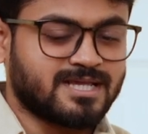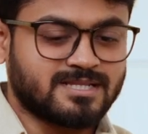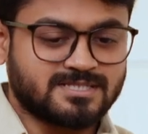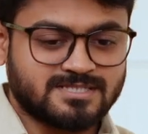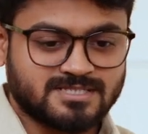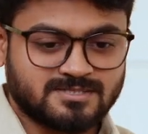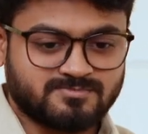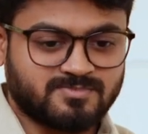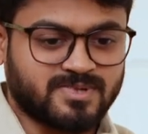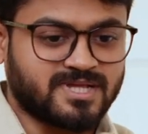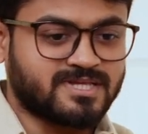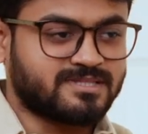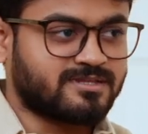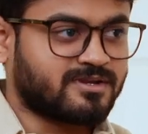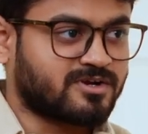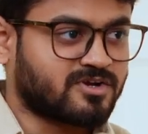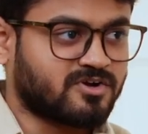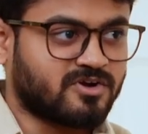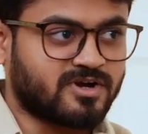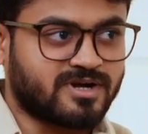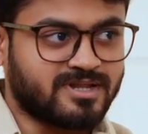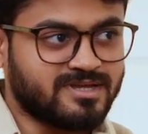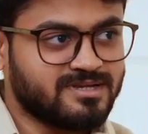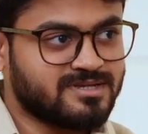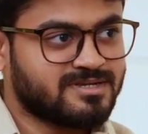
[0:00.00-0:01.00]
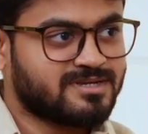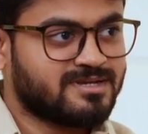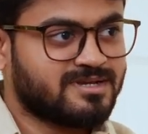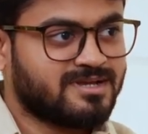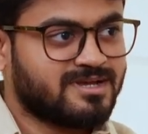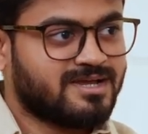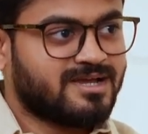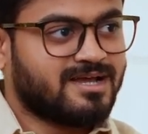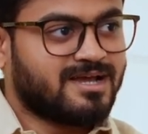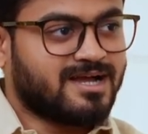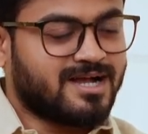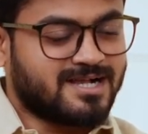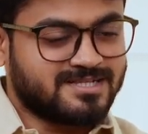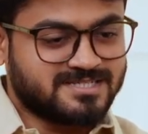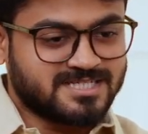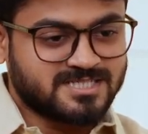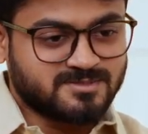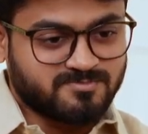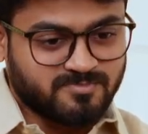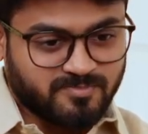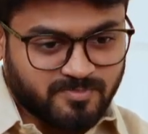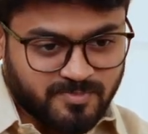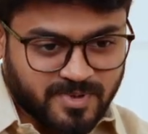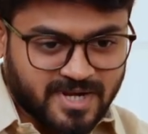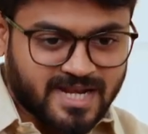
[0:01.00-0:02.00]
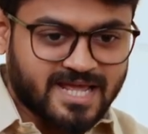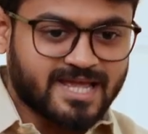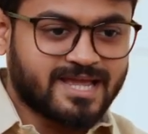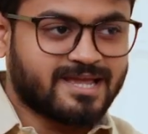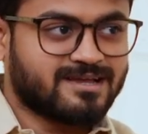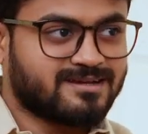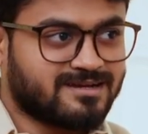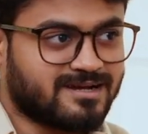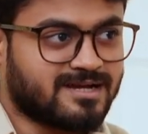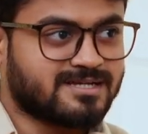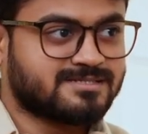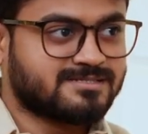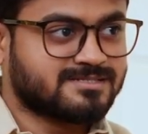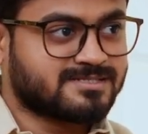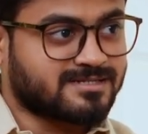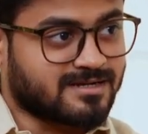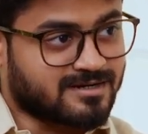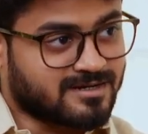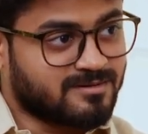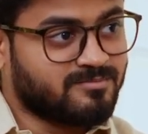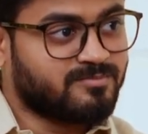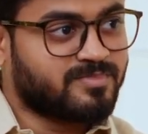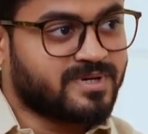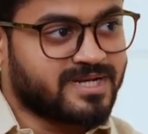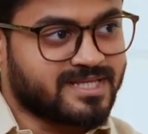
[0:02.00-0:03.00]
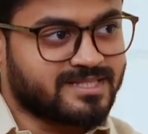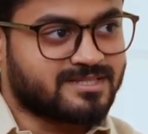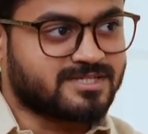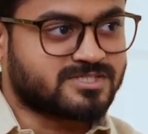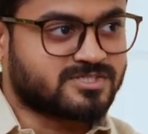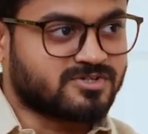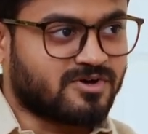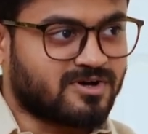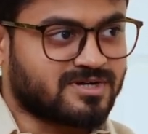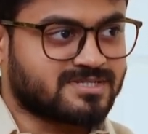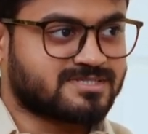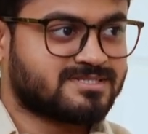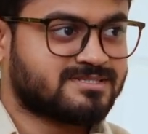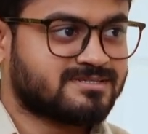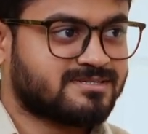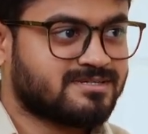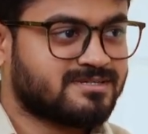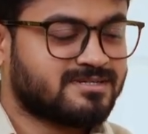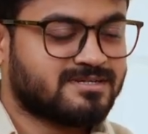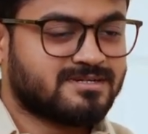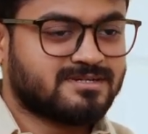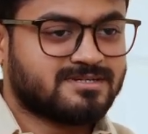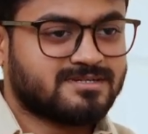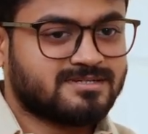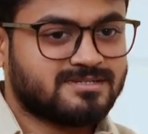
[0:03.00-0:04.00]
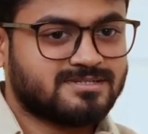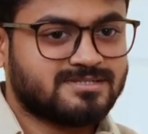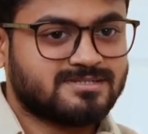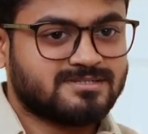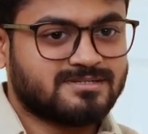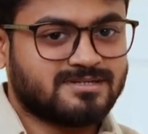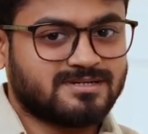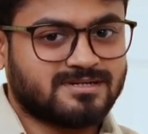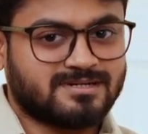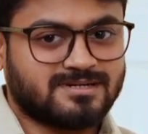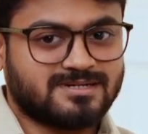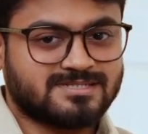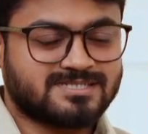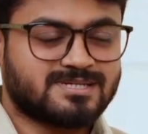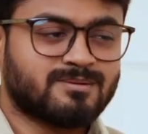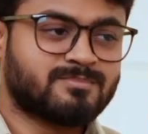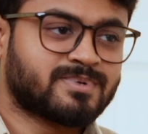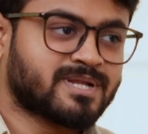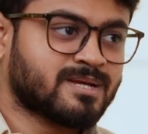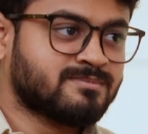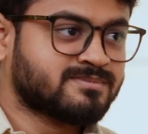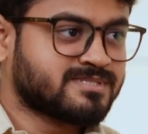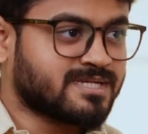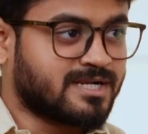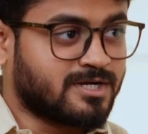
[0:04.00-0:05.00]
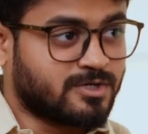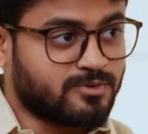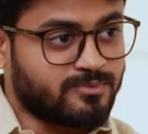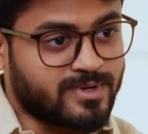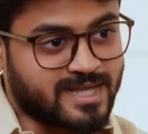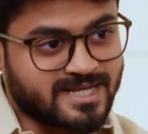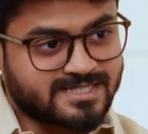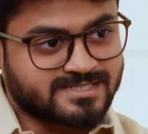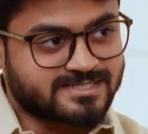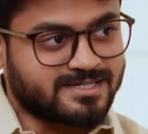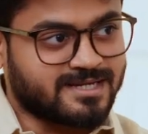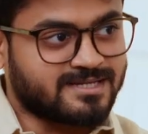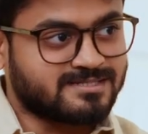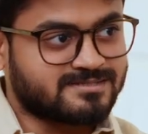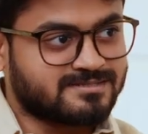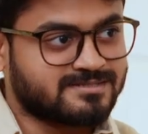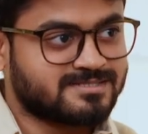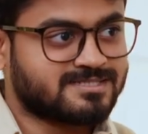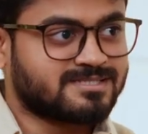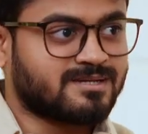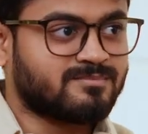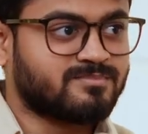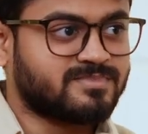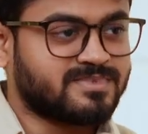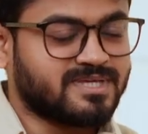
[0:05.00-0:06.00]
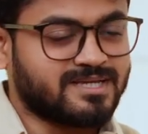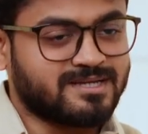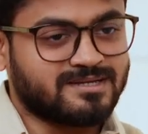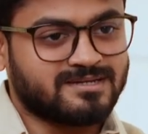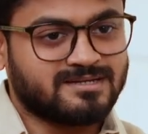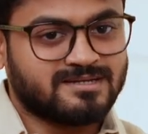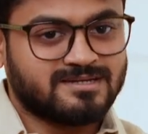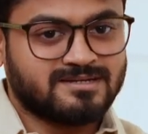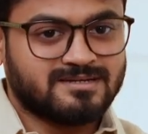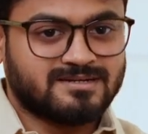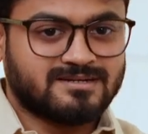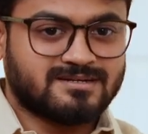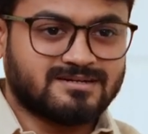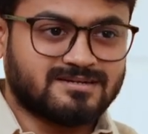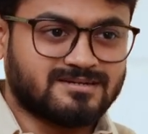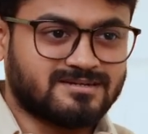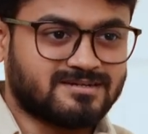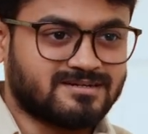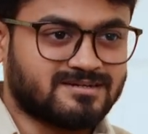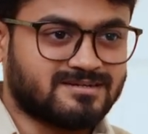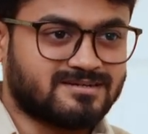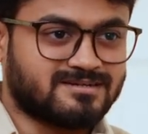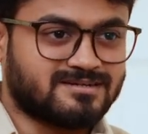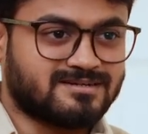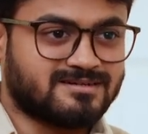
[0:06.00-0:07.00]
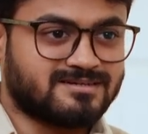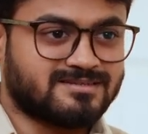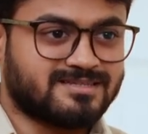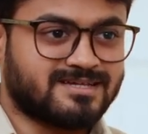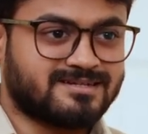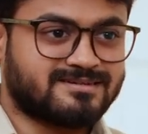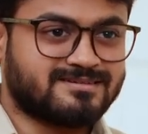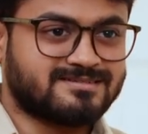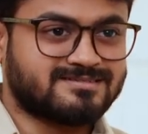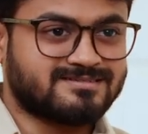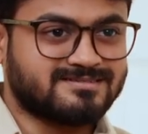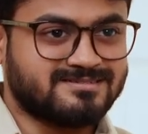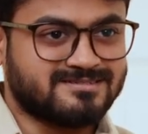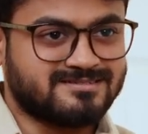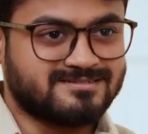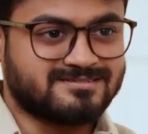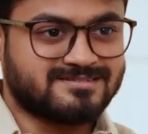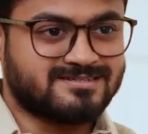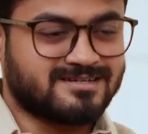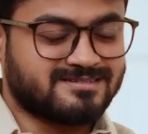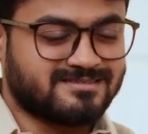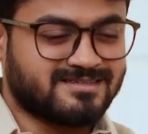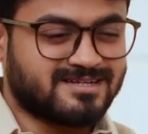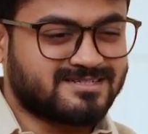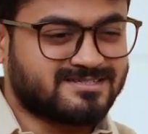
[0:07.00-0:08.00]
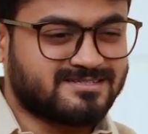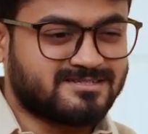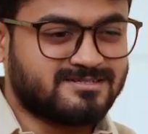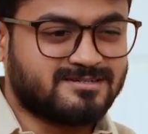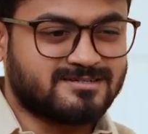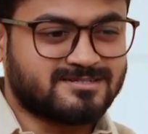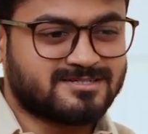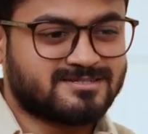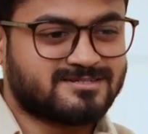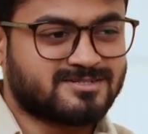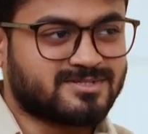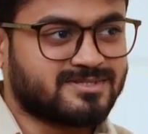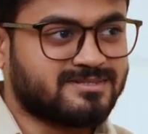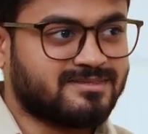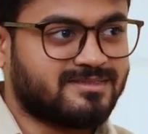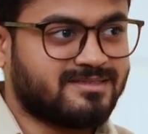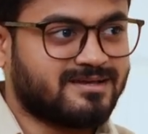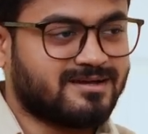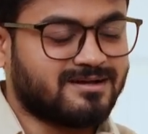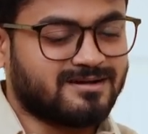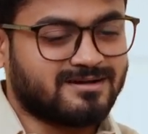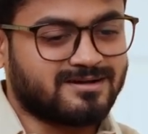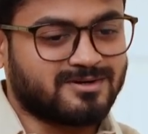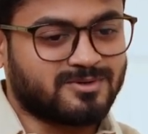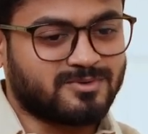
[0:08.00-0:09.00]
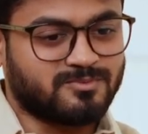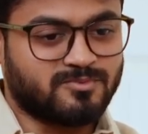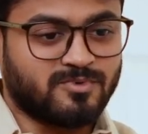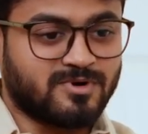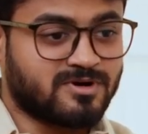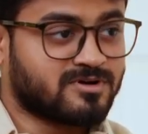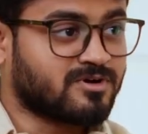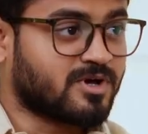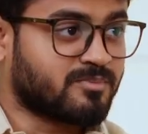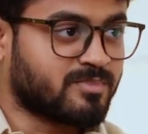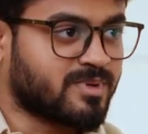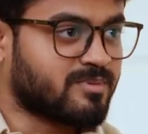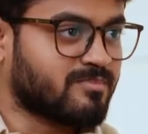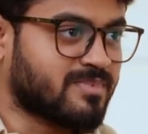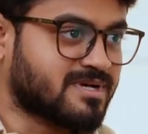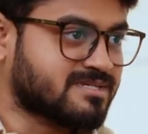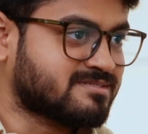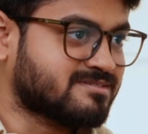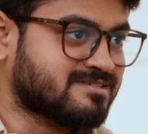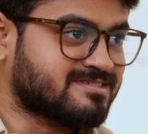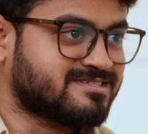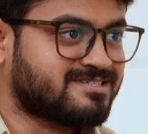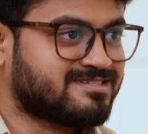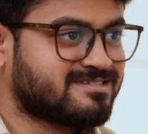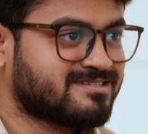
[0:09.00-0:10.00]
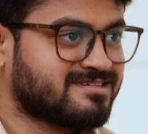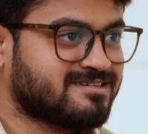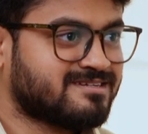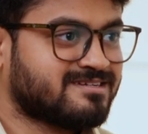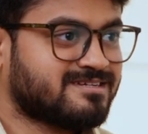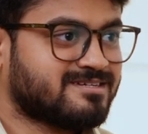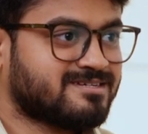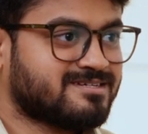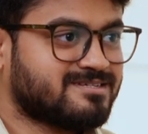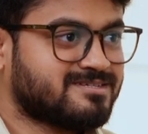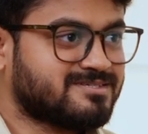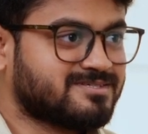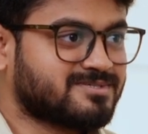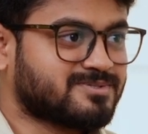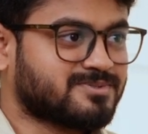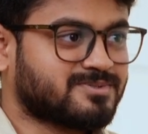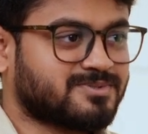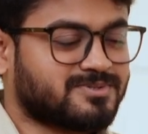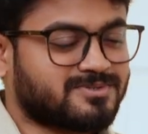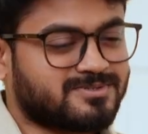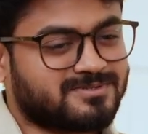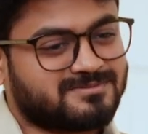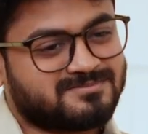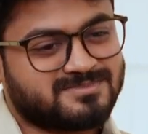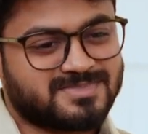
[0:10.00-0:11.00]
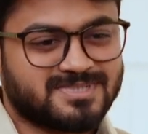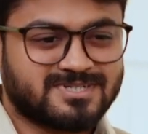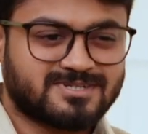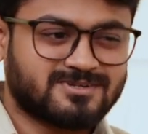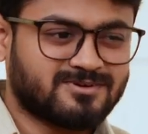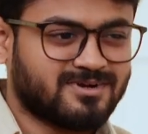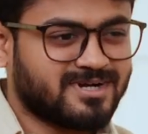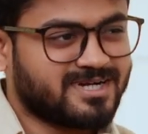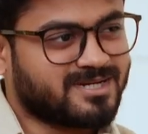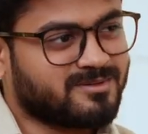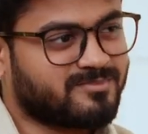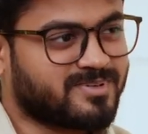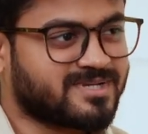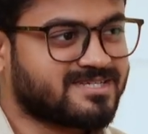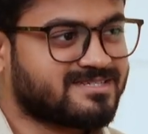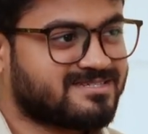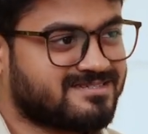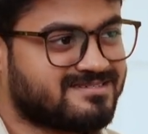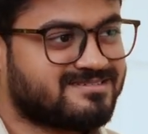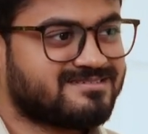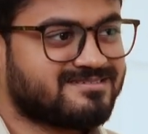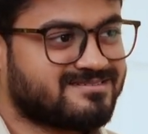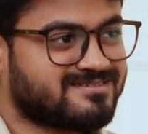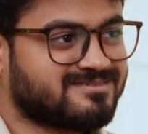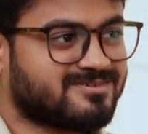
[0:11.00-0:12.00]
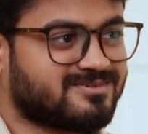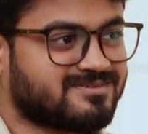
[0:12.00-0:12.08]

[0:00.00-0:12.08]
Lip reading: I'll just play the recording. I just accompany the songs. Sometimes I'll do exercises, something that's just work on my muscles. So it all depends.